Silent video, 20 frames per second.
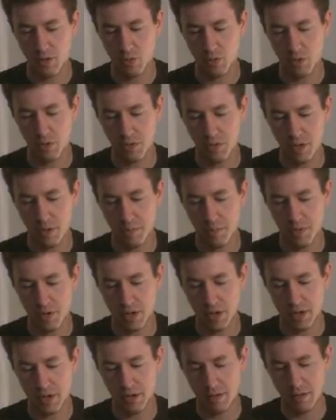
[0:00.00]
with a
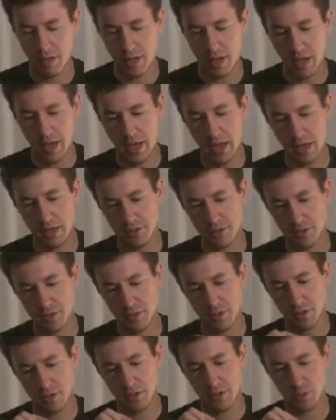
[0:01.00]
bud that has
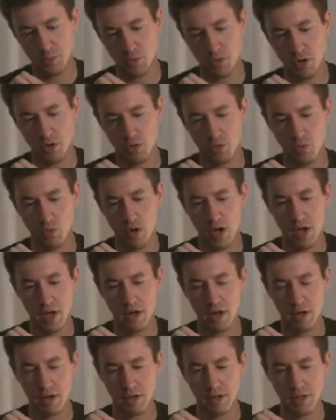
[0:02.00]
sprung
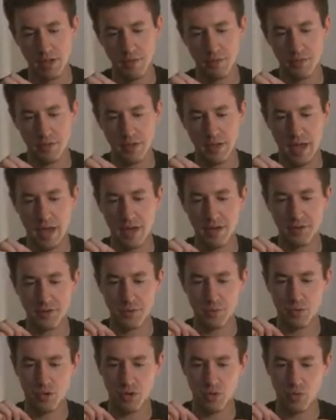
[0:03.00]
right, or a leaf that has
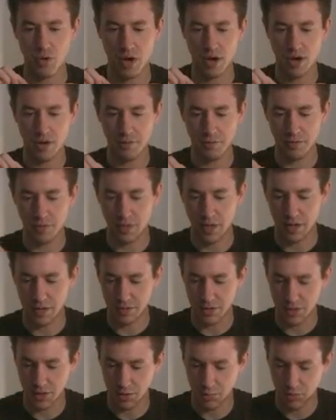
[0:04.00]
sprung right off of
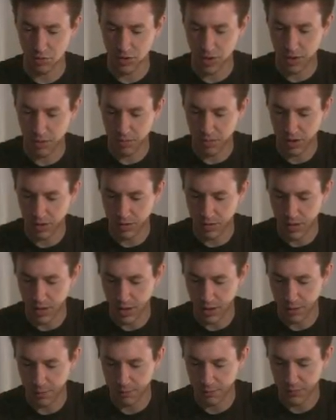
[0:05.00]
that tip or that bud
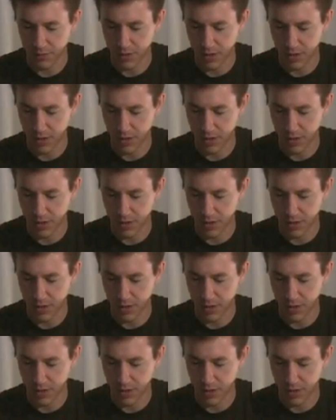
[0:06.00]
there.